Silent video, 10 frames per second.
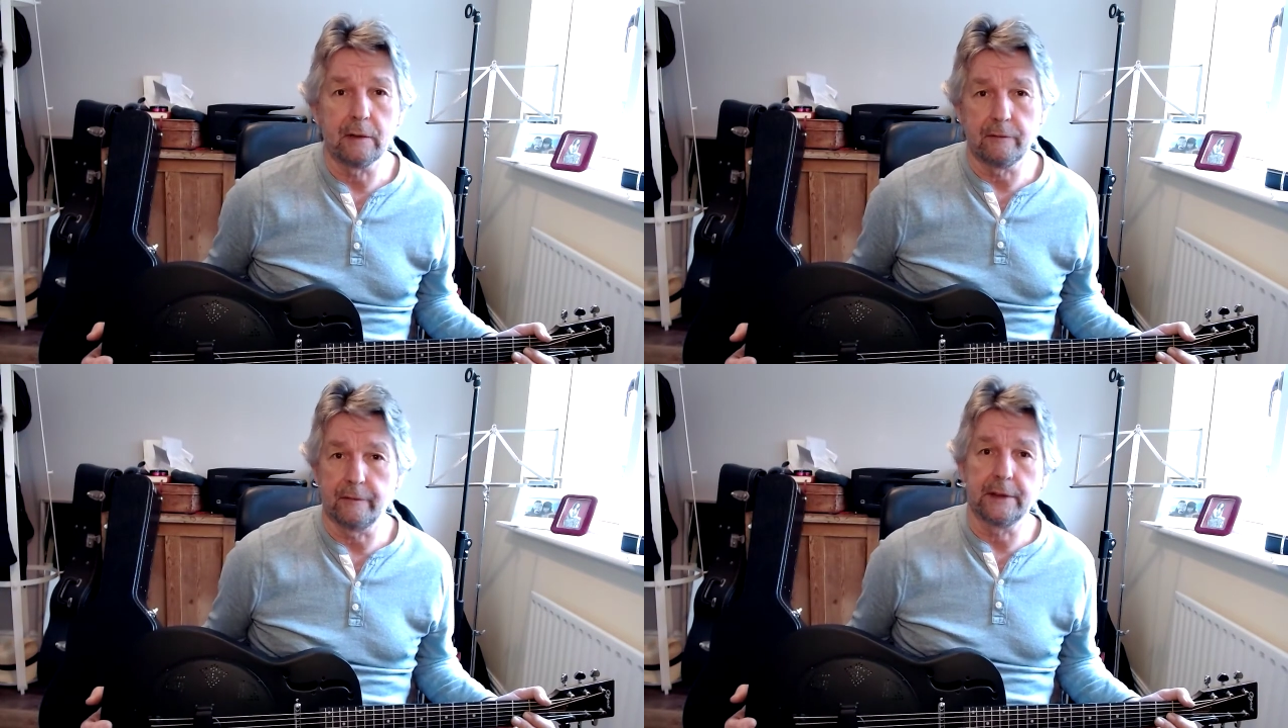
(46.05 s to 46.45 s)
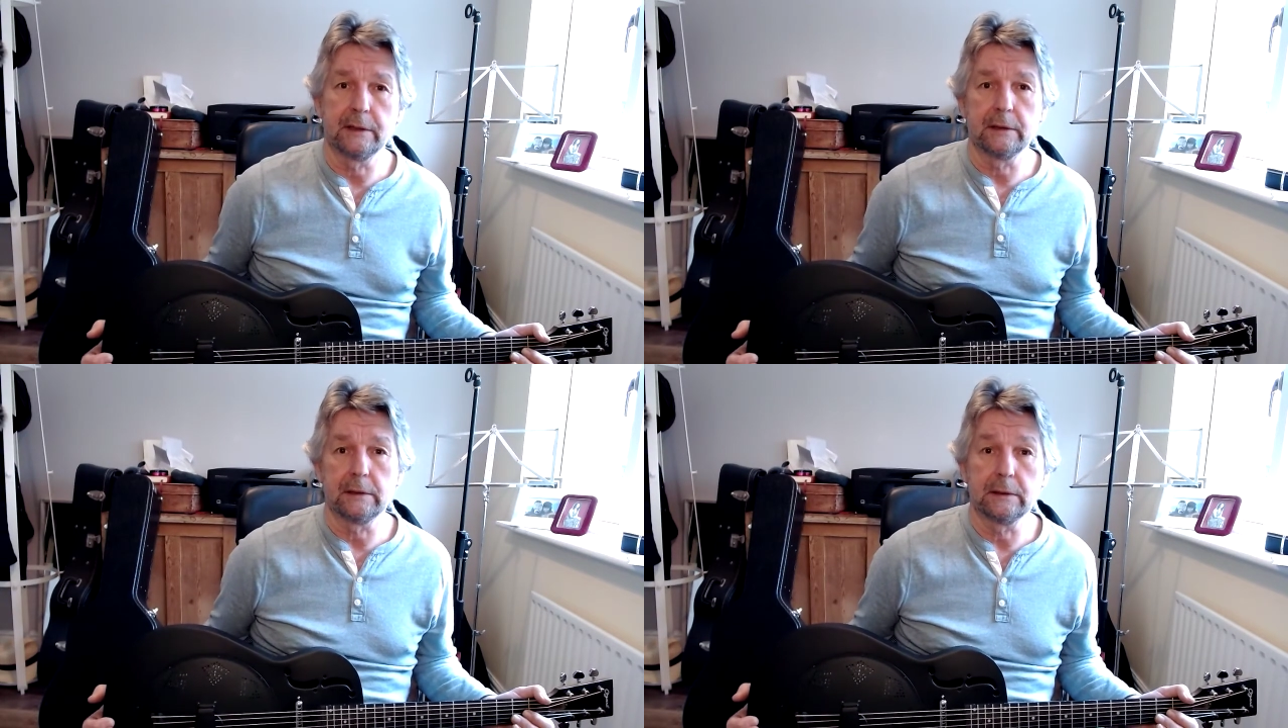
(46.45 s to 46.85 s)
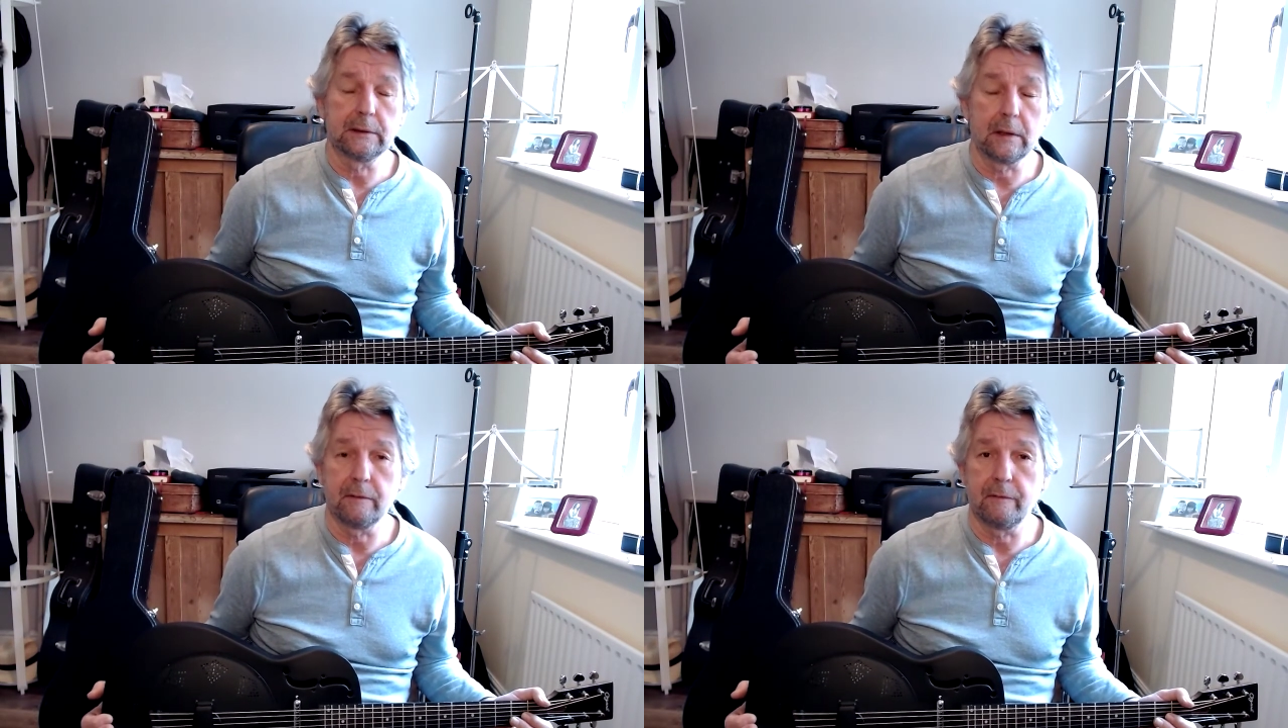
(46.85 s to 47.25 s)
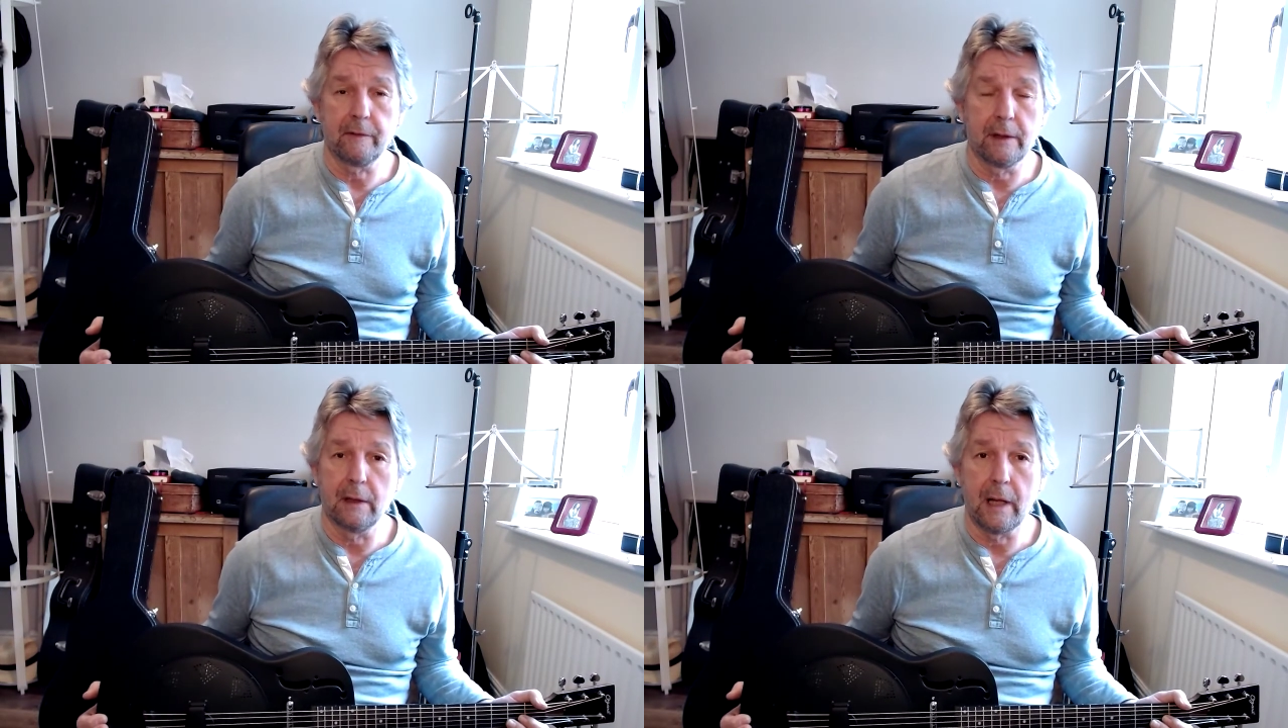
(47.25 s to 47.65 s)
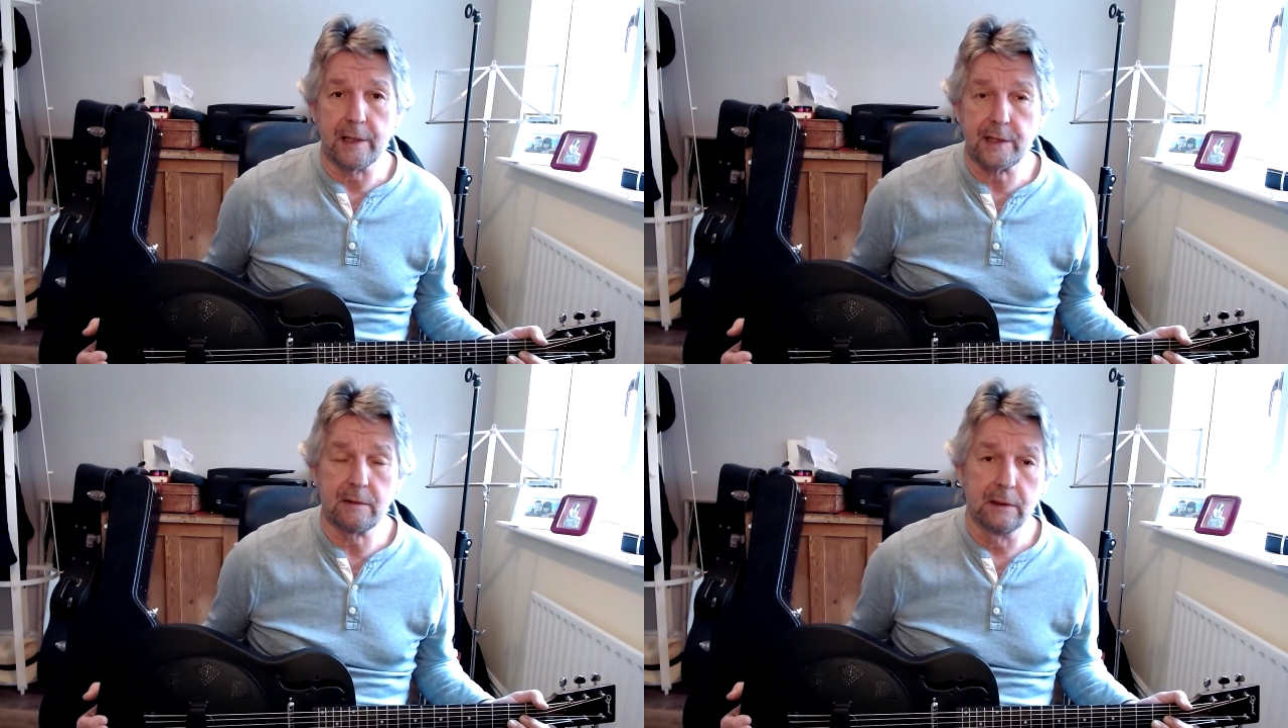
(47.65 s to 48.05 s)
over the
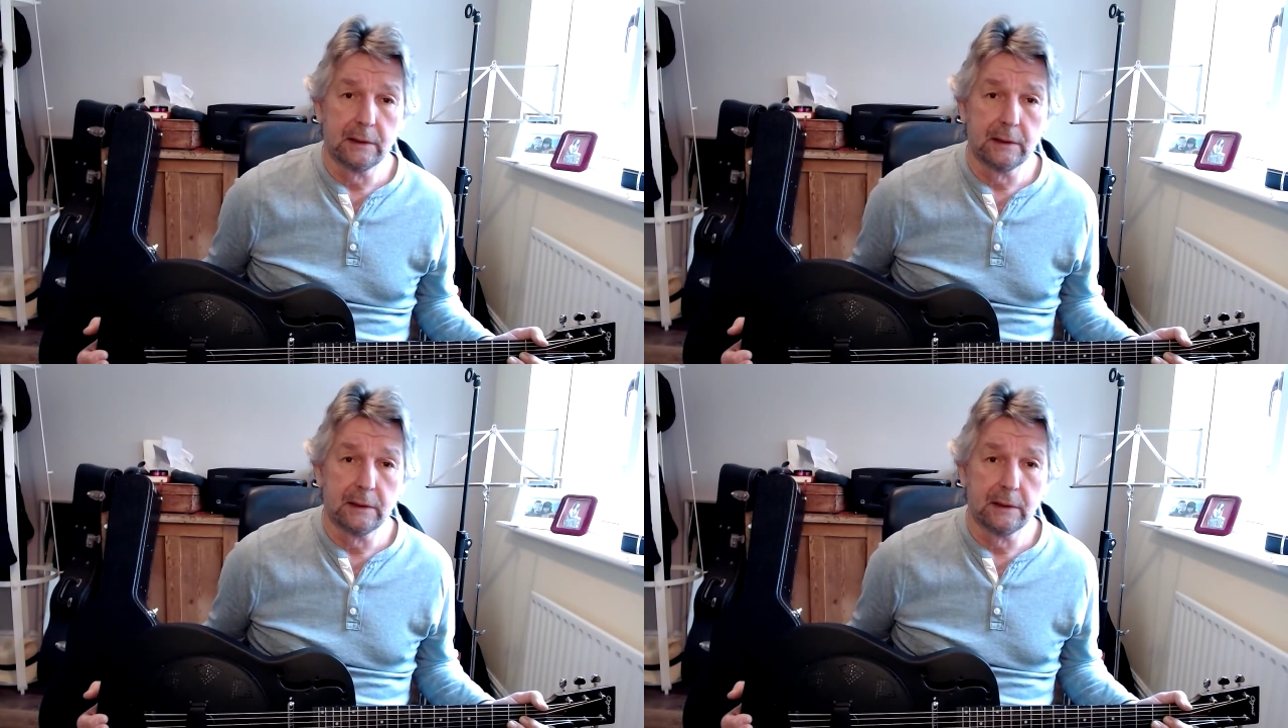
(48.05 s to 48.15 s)
last